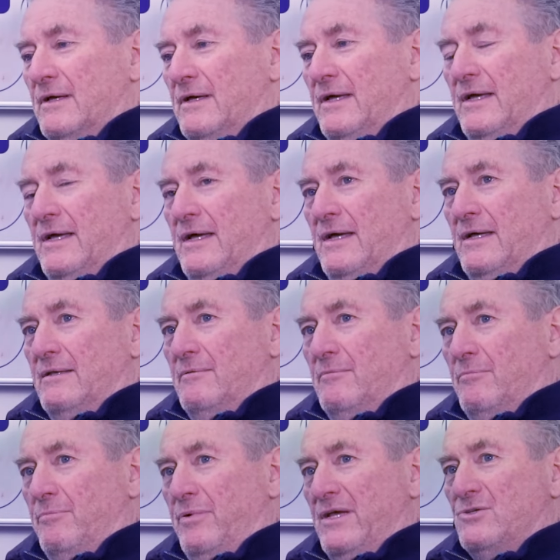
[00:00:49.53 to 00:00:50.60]
And
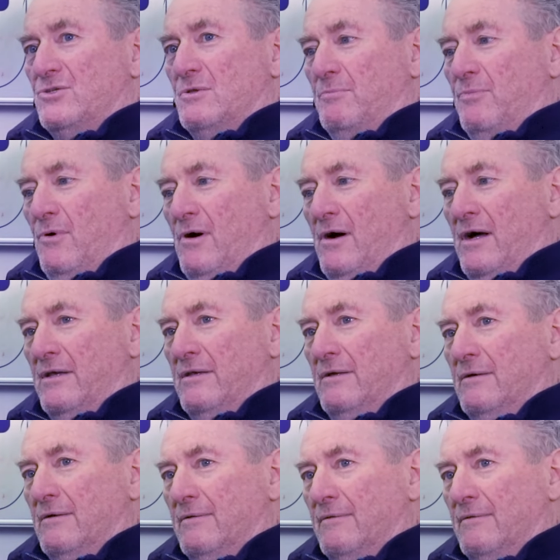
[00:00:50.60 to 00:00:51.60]
based upon